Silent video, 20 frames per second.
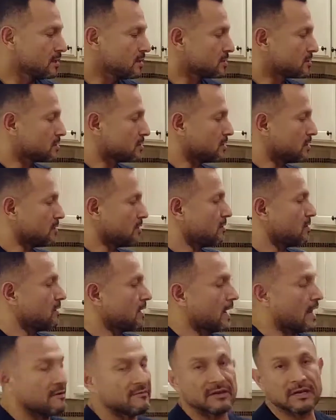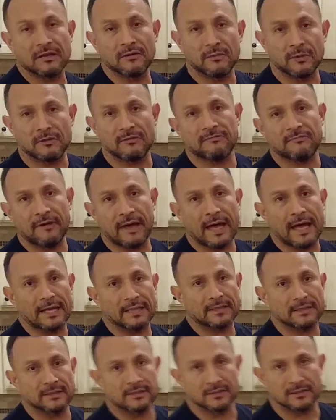So having it with
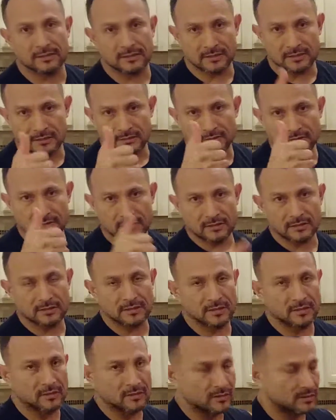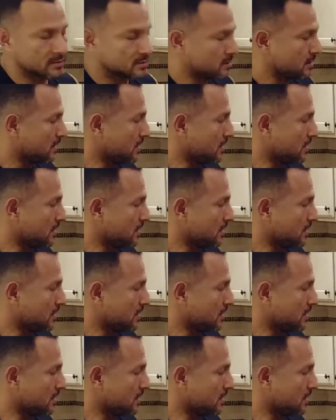fat it's a good